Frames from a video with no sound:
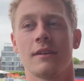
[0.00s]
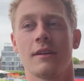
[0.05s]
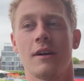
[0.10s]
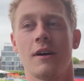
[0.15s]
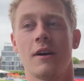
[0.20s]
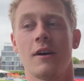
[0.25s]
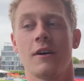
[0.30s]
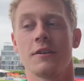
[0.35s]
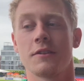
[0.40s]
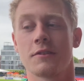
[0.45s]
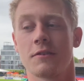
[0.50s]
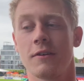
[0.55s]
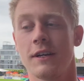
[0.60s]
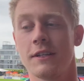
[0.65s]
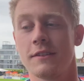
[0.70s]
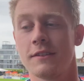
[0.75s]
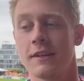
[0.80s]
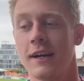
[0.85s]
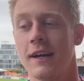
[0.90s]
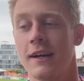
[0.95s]
Oh, it's
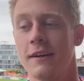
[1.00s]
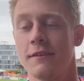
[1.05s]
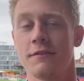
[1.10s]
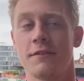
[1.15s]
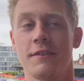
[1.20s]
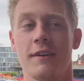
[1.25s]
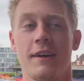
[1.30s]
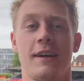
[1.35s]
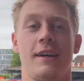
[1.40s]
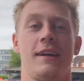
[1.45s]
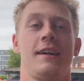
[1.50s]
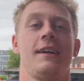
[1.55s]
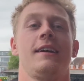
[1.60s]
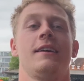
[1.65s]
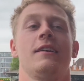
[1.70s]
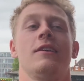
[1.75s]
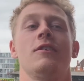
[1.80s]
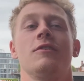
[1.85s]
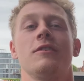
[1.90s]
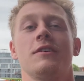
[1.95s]
great to have a
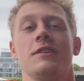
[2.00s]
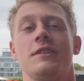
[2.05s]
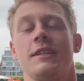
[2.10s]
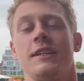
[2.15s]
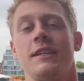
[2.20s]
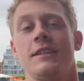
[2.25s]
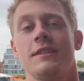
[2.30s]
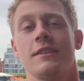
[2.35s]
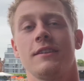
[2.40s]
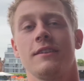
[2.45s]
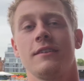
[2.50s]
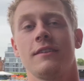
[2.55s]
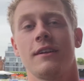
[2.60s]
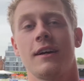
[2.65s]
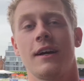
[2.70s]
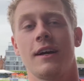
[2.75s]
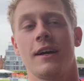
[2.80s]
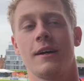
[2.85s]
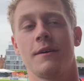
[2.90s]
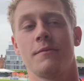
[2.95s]
longer season,
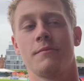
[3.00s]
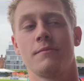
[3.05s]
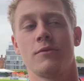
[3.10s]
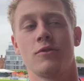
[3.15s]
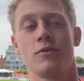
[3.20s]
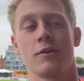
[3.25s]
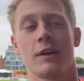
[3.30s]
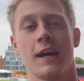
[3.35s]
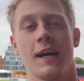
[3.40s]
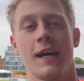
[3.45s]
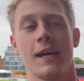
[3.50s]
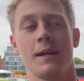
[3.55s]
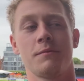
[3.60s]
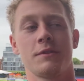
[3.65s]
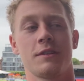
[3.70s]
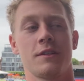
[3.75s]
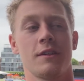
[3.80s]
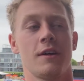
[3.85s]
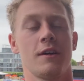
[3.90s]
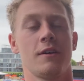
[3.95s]
um, more
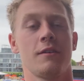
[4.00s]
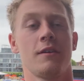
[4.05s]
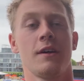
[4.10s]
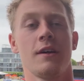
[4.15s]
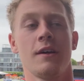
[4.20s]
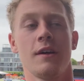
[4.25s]
games, you know.